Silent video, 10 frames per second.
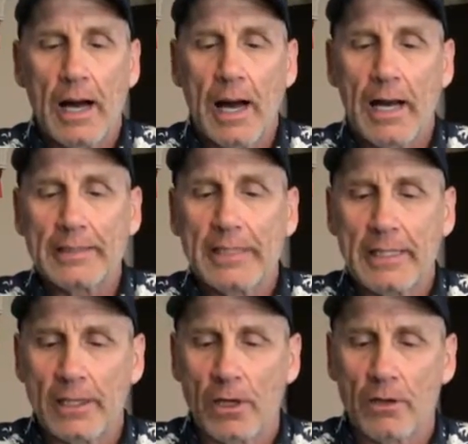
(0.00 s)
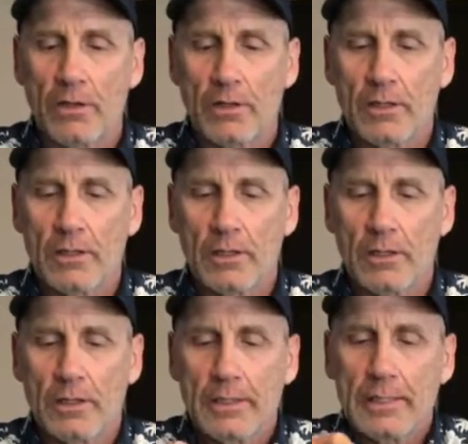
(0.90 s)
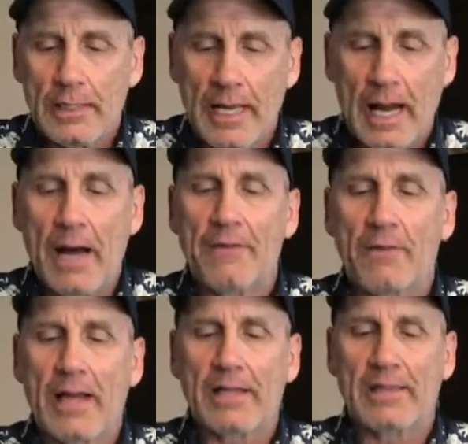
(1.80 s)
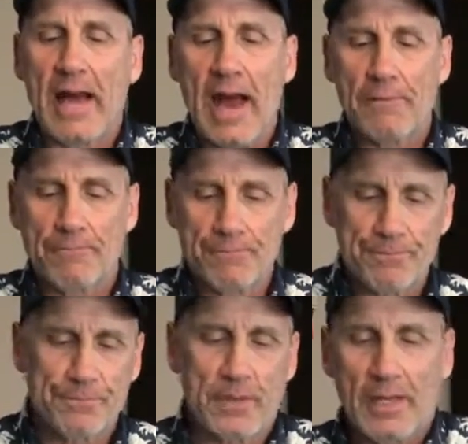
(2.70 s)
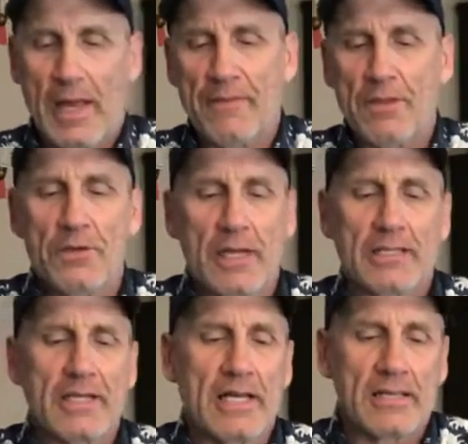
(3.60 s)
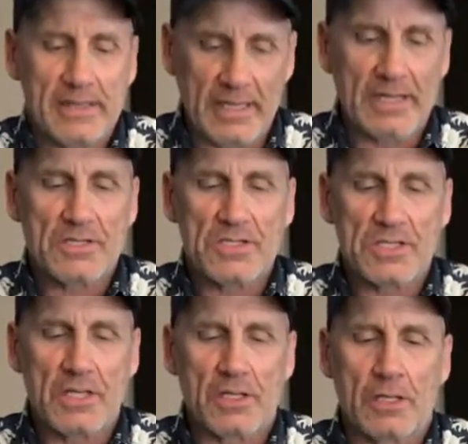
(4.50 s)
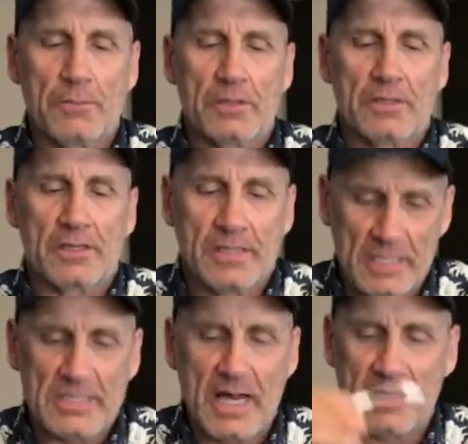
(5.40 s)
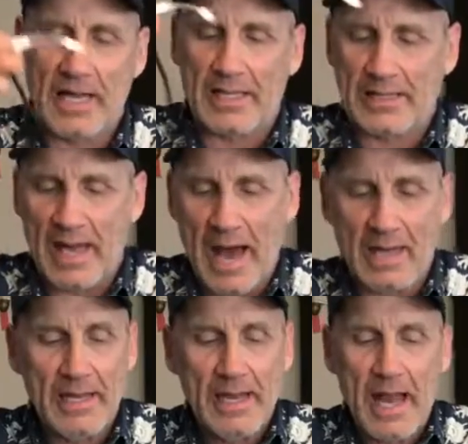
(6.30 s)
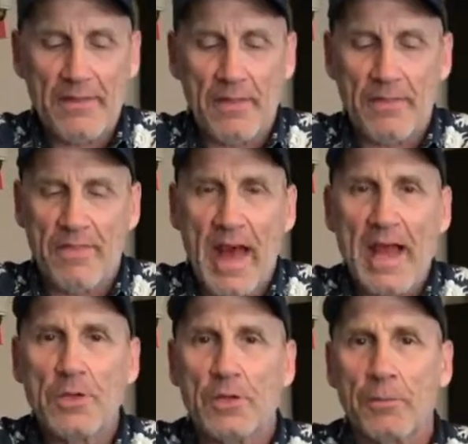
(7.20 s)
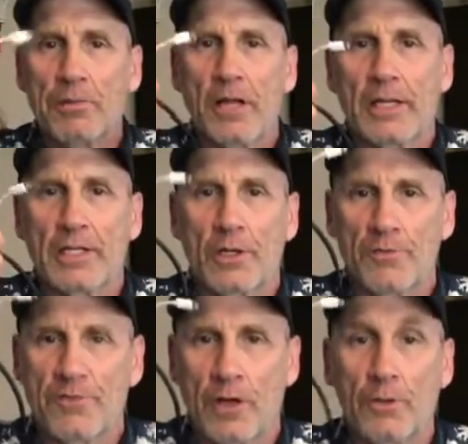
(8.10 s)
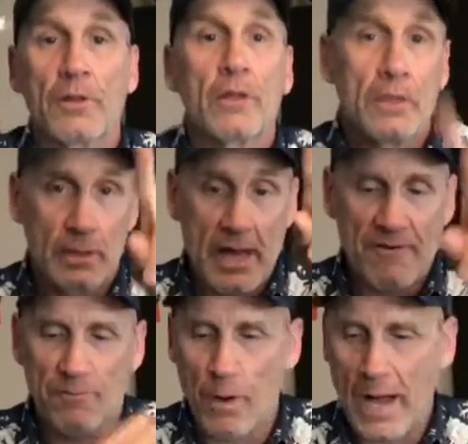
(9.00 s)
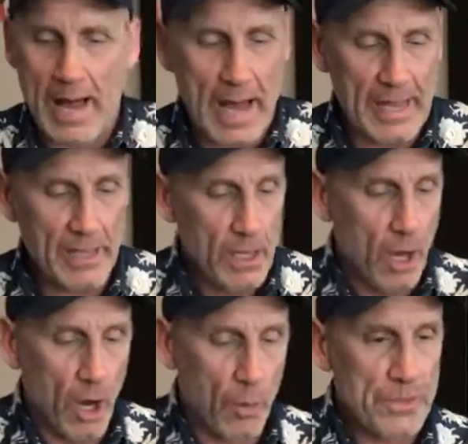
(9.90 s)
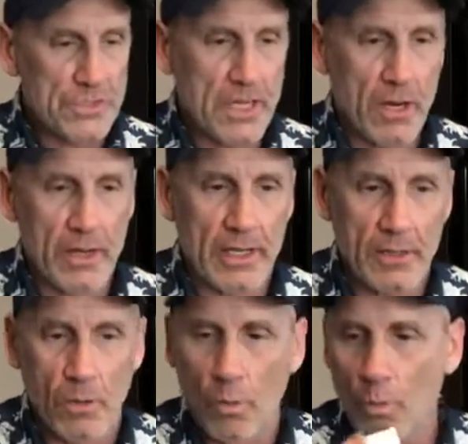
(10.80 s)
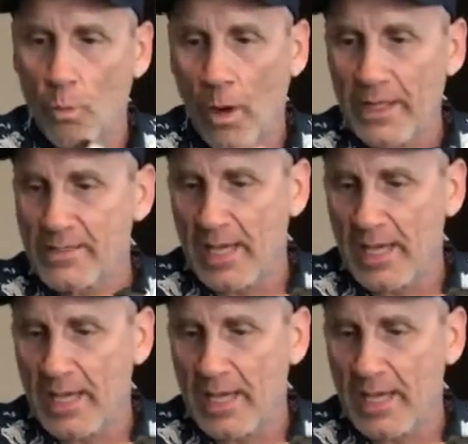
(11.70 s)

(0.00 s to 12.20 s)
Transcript: on here, on there like that, and then you got to take this and you got to put this on like that, and then that you can plug into your phone. FYI, always carry white